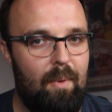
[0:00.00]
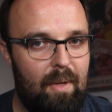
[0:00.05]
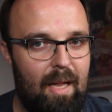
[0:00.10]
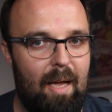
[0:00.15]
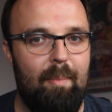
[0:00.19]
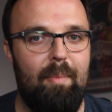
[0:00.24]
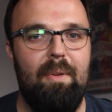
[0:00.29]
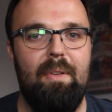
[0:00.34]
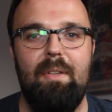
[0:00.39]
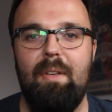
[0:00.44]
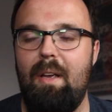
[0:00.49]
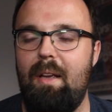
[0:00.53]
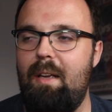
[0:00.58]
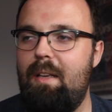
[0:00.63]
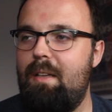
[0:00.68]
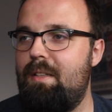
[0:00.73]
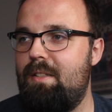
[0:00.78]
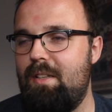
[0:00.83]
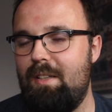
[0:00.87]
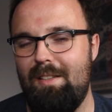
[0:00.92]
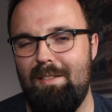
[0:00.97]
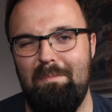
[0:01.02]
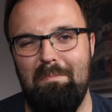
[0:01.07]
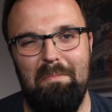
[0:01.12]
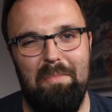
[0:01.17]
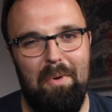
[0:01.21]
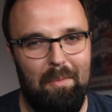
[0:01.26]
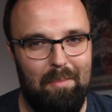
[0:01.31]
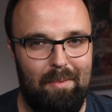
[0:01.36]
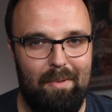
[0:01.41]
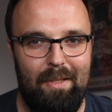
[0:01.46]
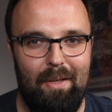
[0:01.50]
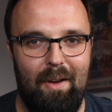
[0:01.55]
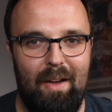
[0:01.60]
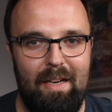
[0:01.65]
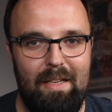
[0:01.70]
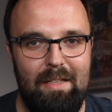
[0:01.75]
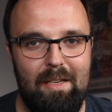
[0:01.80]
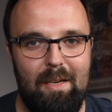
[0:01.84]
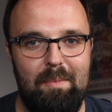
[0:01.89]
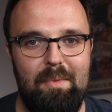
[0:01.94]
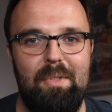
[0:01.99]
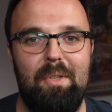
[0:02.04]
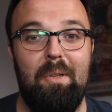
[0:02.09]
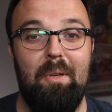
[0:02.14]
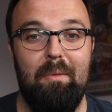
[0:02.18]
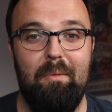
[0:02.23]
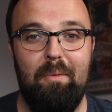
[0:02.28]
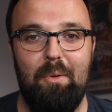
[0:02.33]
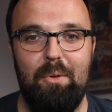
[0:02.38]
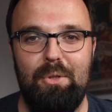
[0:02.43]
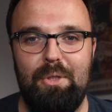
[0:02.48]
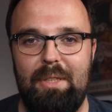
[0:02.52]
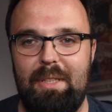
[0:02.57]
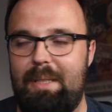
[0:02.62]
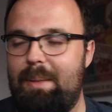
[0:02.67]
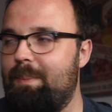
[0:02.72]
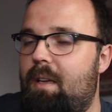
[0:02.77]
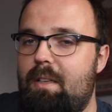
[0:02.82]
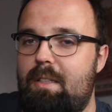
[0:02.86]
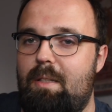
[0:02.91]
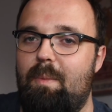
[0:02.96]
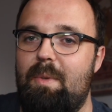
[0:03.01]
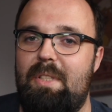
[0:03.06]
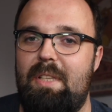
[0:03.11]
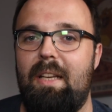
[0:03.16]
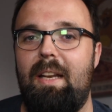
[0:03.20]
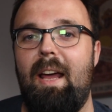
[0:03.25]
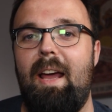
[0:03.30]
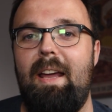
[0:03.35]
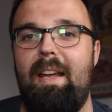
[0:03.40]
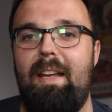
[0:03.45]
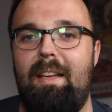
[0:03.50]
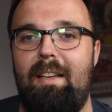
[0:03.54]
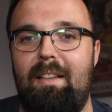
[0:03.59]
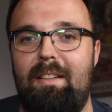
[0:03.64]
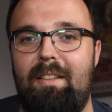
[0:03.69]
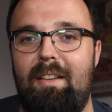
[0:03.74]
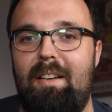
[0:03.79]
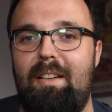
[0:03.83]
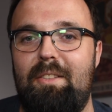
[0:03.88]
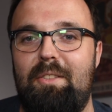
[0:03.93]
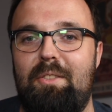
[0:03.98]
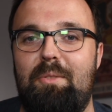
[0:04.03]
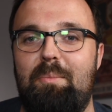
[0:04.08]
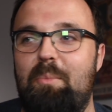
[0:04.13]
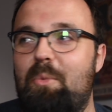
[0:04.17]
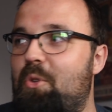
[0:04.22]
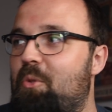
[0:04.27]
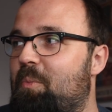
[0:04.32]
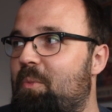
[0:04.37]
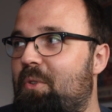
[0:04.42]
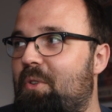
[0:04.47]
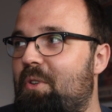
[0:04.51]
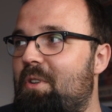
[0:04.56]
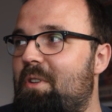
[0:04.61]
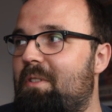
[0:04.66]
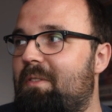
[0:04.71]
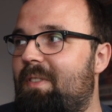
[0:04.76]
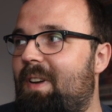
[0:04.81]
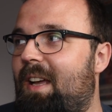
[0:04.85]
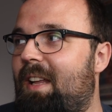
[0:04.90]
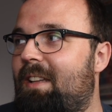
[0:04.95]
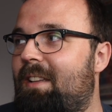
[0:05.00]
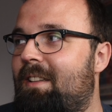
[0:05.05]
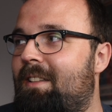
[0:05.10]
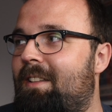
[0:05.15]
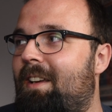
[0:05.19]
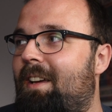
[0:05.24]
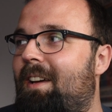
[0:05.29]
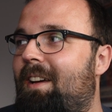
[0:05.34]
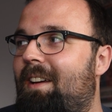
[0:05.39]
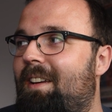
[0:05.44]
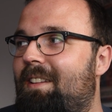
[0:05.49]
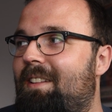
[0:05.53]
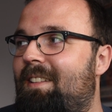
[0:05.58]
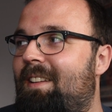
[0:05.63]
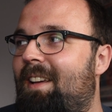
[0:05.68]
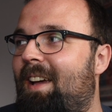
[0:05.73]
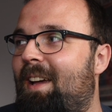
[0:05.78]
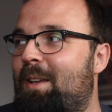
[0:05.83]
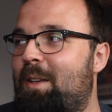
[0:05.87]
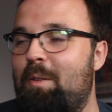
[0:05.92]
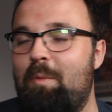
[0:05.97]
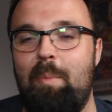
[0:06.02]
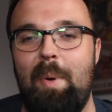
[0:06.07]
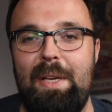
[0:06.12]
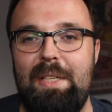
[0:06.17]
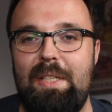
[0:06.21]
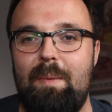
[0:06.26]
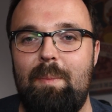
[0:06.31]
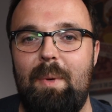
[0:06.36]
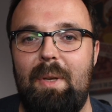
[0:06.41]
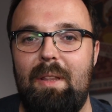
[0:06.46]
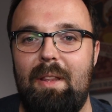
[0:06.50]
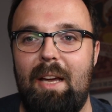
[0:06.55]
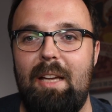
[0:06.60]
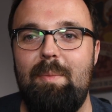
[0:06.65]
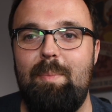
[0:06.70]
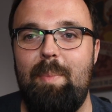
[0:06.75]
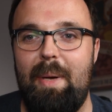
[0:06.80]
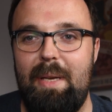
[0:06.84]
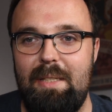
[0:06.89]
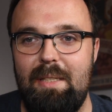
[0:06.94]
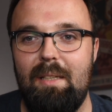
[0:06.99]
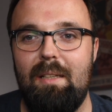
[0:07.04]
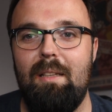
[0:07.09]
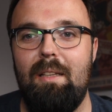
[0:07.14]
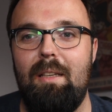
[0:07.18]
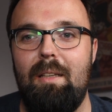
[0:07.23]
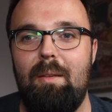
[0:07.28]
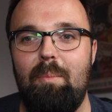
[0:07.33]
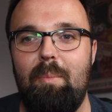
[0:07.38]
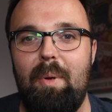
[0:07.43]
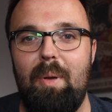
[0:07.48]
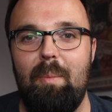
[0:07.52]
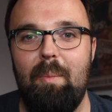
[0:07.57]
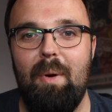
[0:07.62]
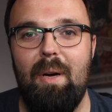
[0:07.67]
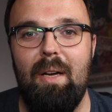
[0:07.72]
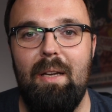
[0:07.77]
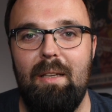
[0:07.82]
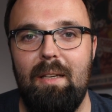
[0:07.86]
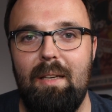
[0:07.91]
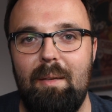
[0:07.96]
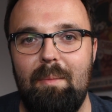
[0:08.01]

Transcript: will happen. Just probably not anytime soon, unfortunately. Someone said, "Hey, guitar smooth my groove," and yeah, you've busted me. That's basically been my